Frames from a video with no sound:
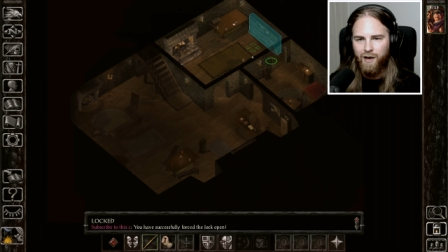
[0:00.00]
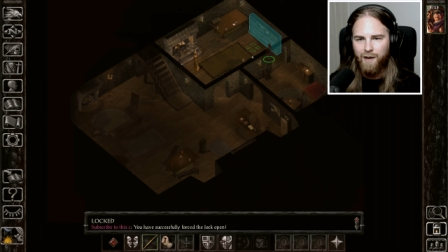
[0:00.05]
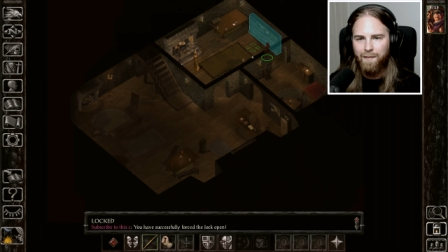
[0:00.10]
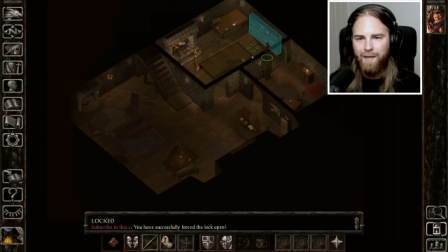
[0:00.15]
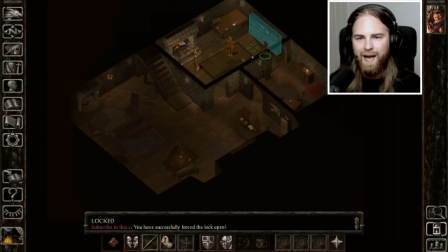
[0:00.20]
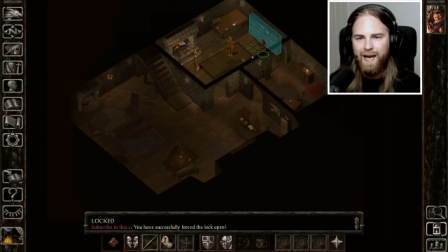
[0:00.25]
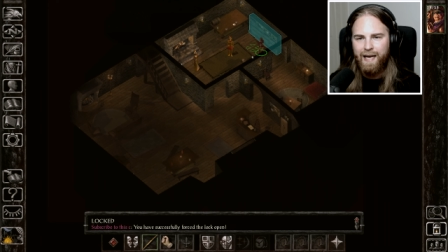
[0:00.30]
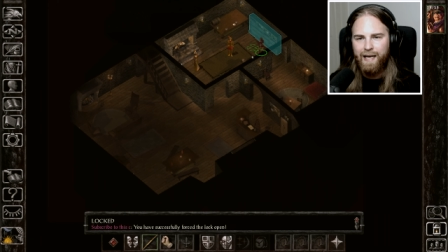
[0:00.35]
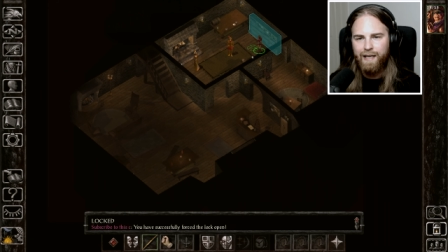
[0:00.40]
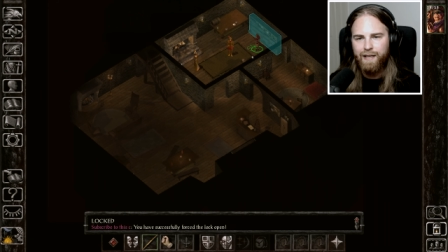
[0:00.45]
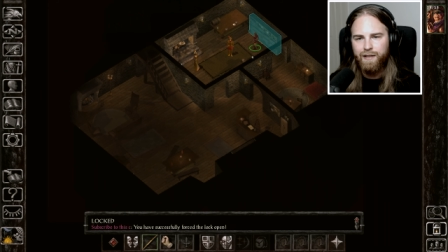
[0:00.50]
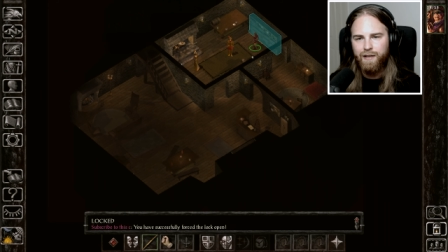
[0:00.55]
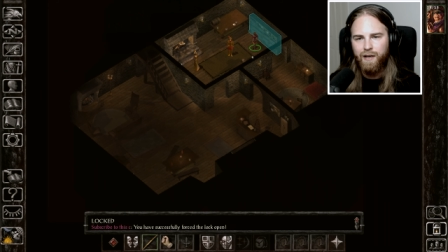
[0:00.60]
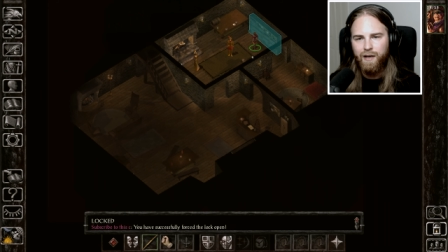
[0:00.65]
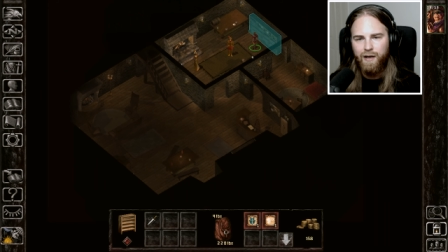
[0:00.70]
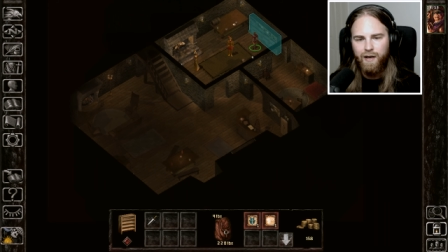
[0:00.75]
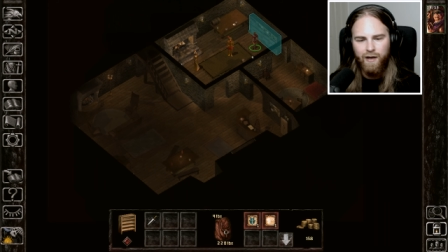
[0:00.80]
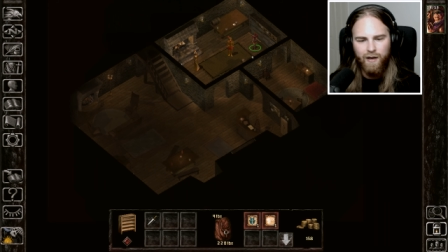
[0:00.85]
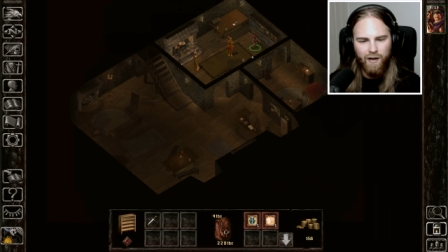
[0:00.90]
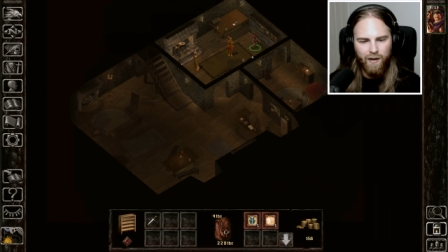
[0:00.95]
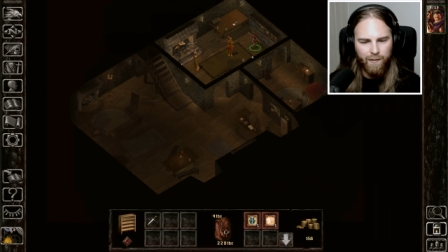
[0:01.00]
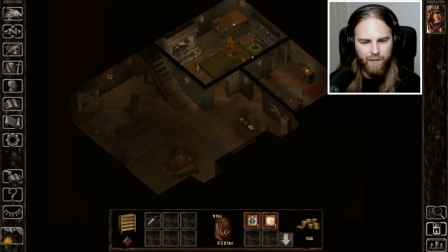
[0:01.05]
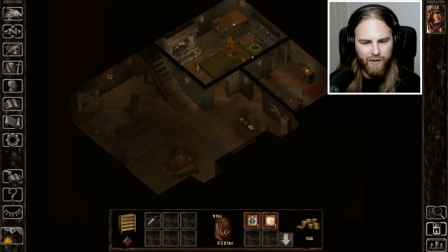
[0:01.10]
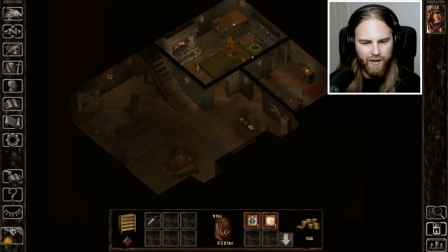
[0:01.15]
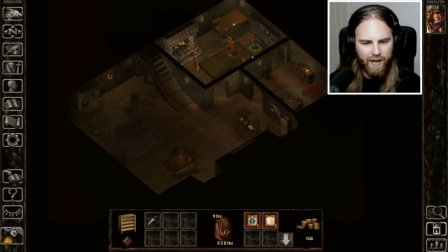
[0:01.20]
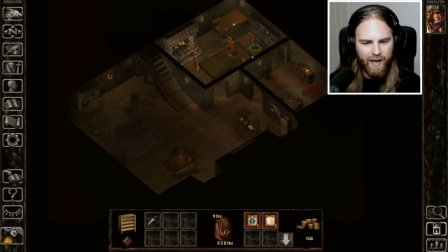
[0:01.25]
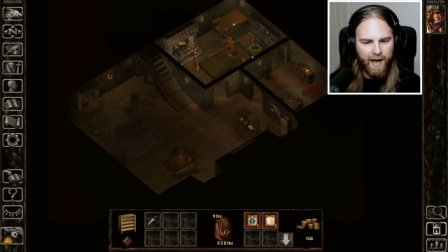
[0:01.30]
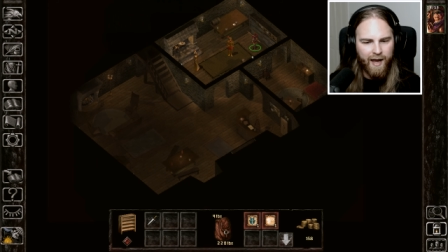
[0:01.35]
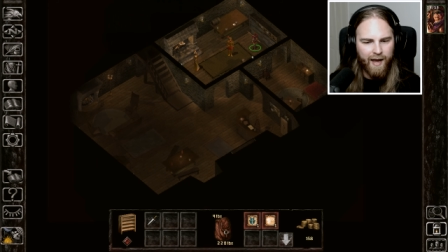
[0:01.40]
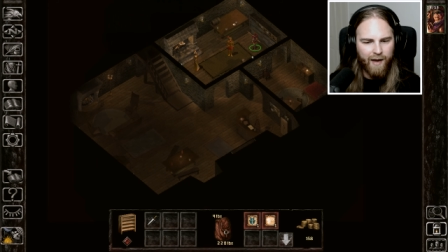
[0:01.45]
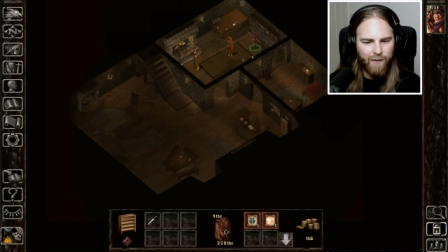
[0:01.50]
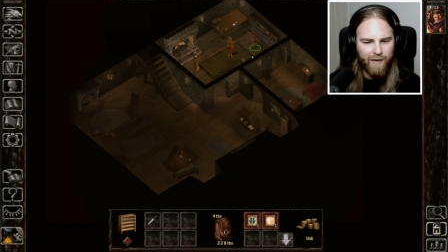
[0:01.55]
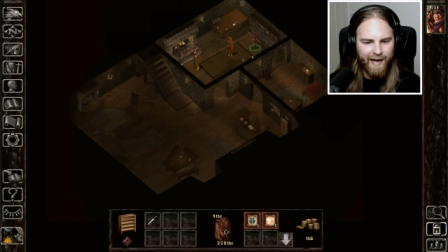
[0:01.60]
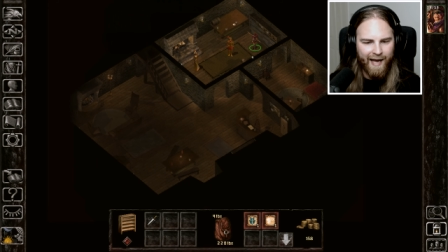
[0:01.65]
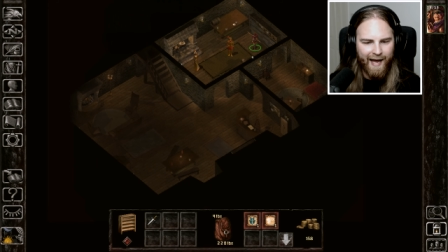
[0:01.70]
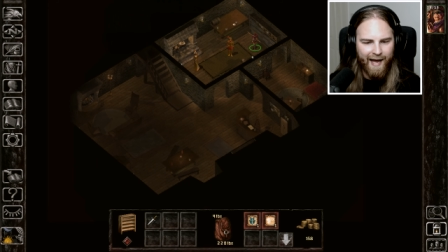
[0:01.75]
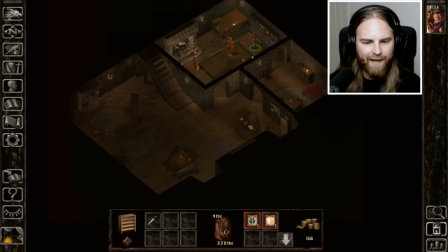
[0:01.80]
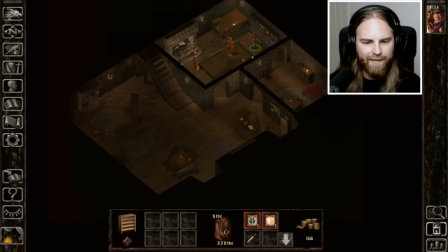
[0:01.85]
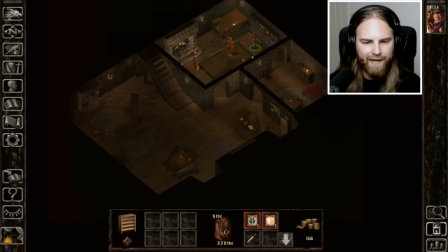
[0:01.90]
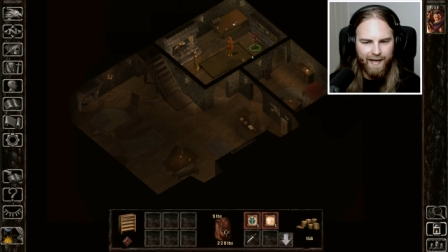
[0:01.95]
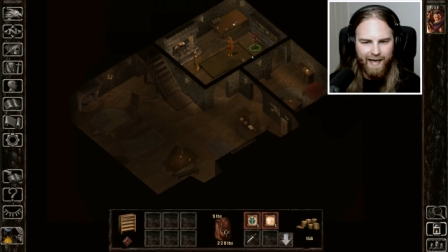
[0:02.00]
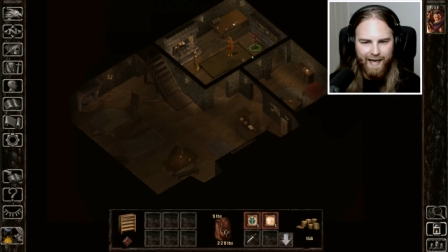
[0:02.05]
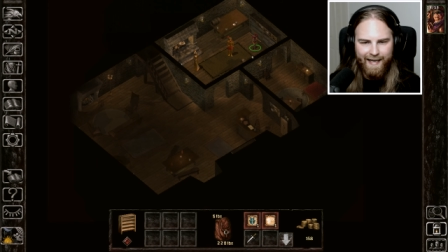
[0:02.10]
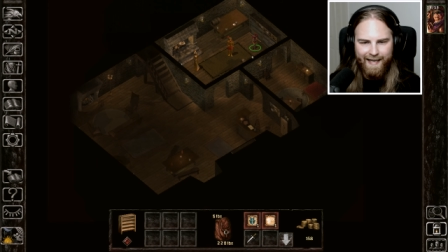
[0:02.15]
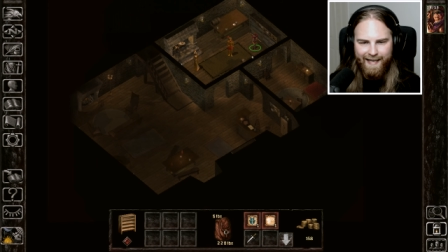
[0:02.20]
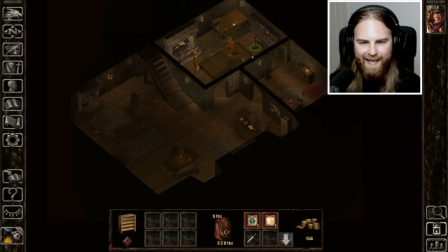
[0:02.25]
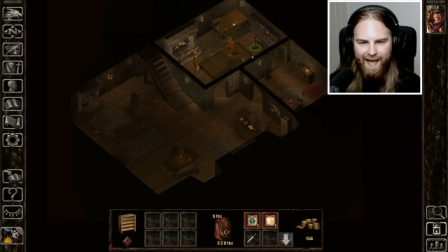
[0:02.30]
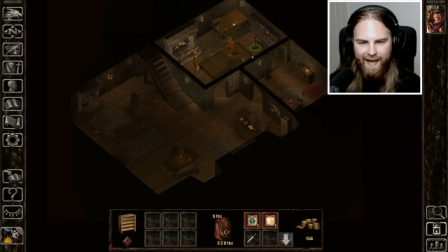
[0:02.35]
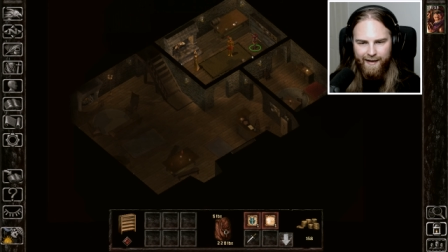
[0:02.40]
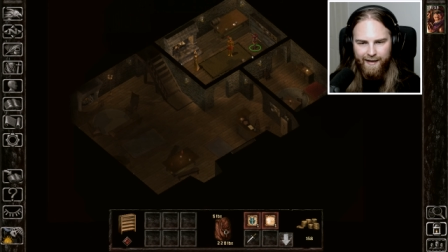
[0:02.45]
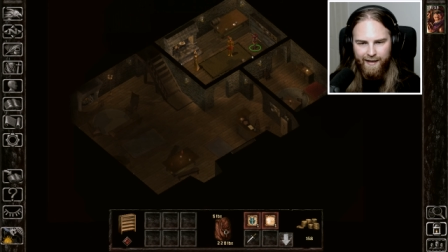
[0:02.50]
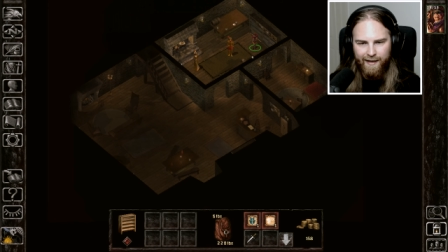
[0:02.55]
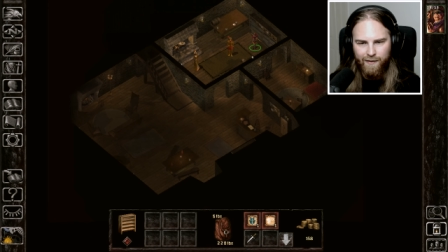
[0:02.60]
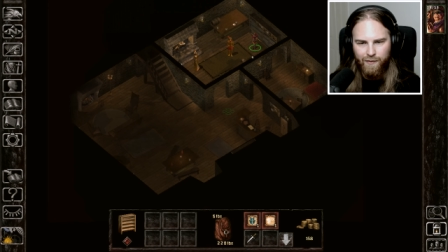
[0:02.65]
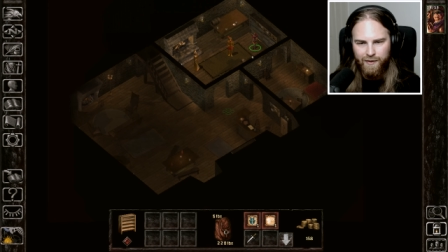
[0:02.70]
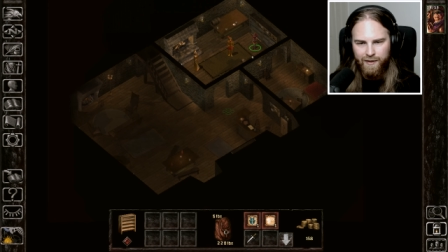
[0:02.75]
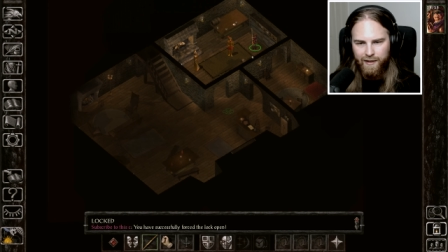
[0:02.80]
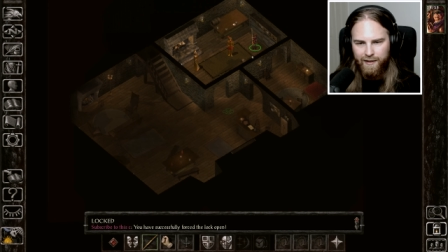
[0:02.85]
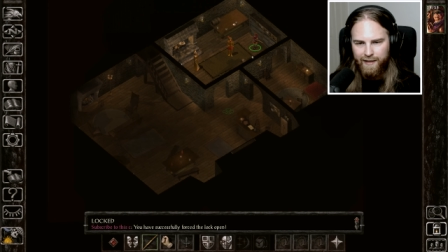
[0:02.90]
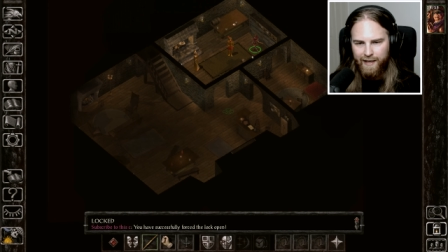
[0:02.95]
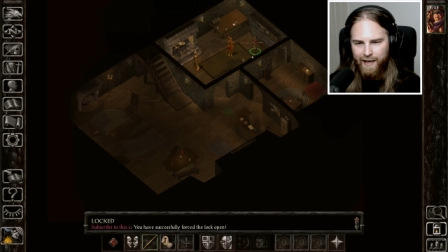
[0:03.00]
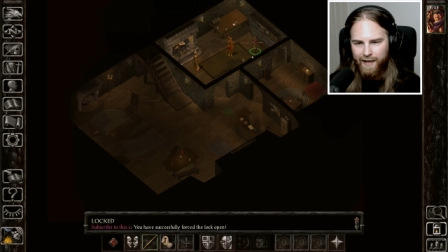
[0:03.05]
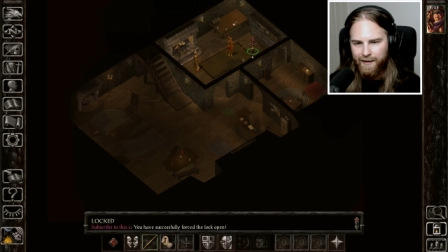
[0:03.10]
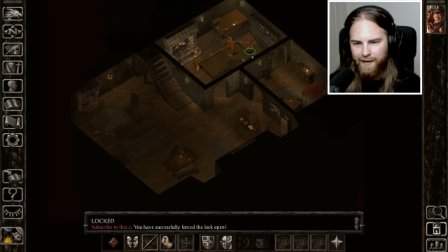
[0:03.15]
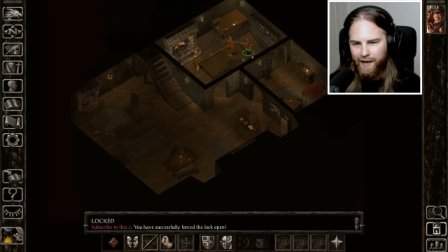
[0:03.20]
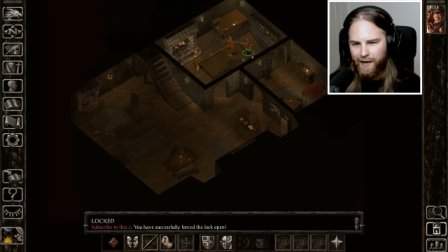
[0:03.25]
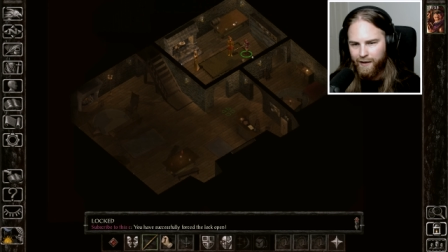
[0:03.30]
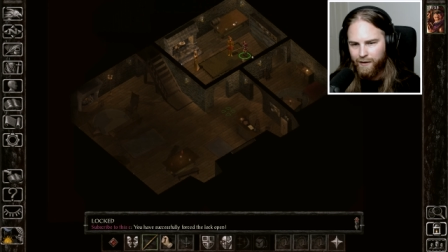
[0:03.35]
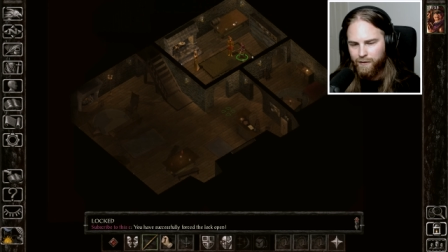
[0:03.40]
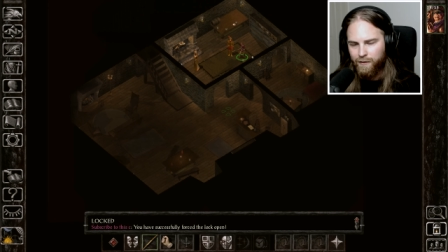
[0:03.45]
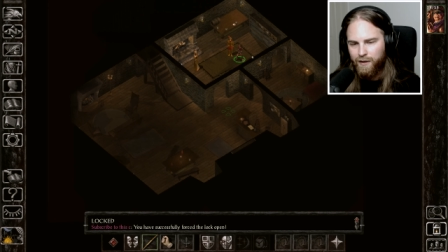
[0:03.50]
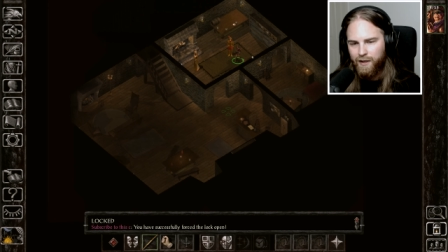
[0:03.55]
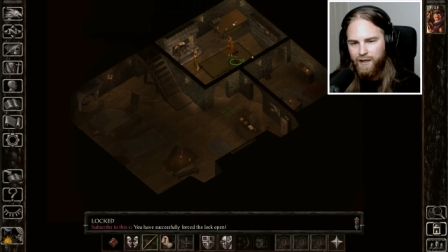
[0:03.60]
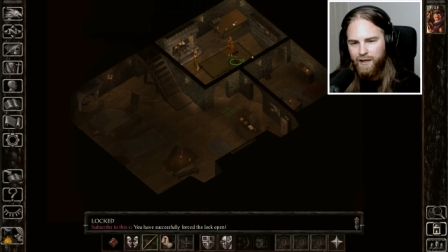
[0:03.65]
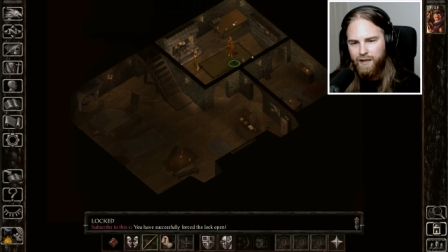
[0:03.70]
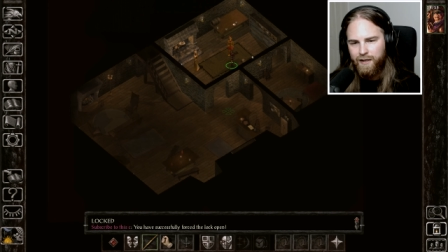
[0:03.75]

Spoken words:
not a mage. But in here we have a dagger, which is ideal.